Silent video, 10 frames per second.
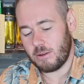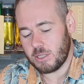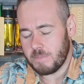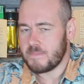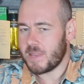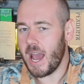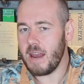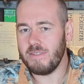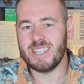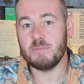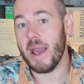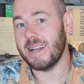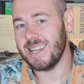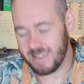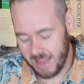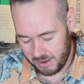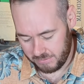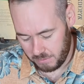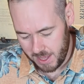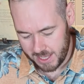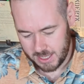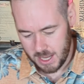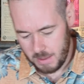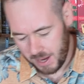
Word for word: and I was kind of expecting that from this,